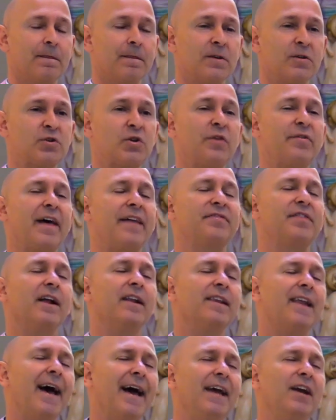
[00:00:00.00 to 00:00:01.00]
so that the
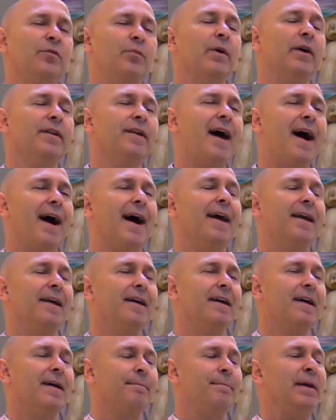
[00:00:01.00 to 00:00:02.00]
light will not
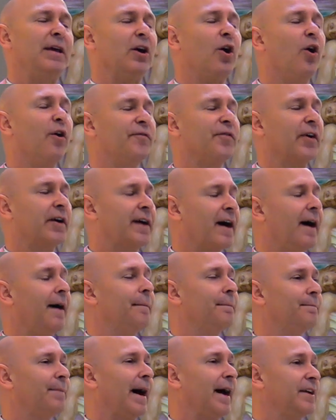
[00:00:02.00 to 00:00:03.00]
be
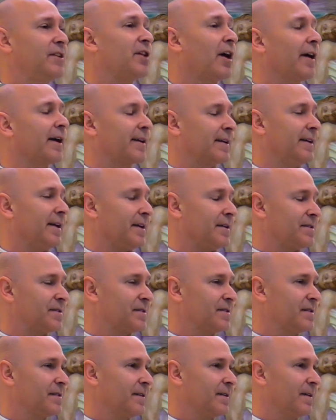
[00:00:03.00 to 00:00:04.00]
overcome by
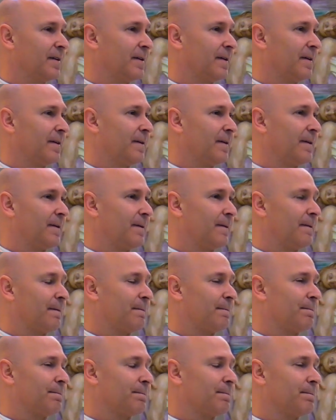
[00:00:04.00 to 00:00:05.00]
darkness,
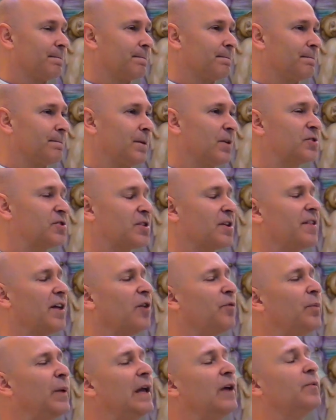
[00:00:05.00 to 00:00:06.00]
but so
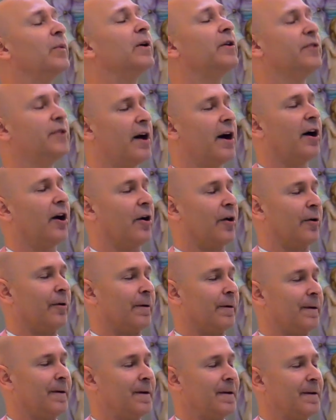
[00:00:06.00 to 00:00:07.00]
that we will know
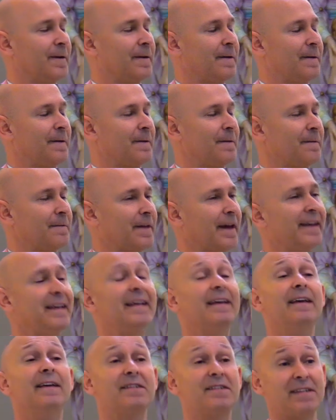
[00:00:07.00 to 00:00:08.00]
that
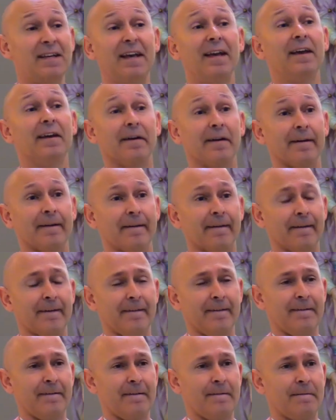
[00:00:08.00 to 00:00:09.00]
he is here
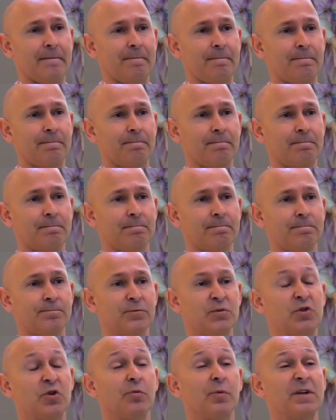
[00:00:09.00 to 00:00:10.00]

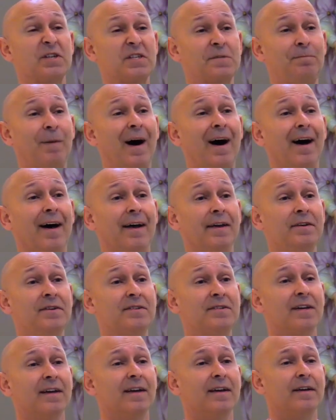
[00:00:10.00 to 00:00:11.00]
to
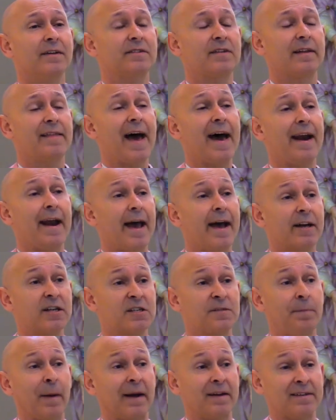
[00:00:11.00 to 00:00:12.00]
respond to that
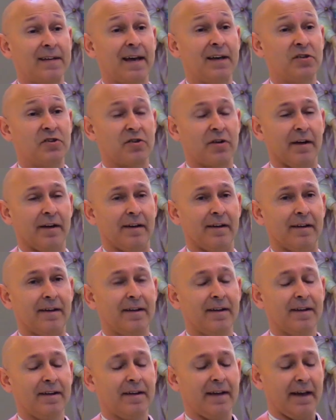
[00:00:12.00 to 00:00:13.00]
expectation
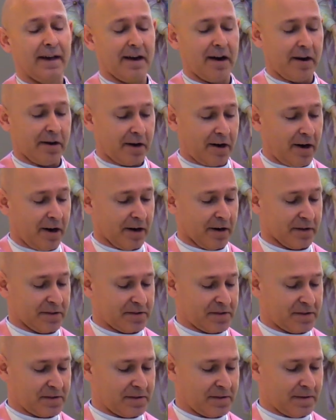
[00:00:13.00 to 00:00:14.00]
in our
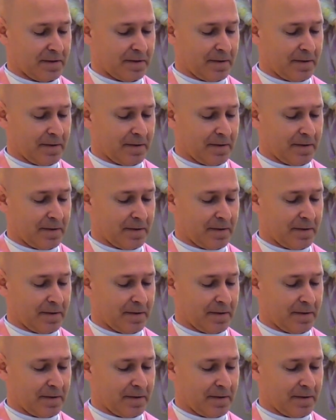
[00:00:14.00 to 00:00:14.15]
hearts.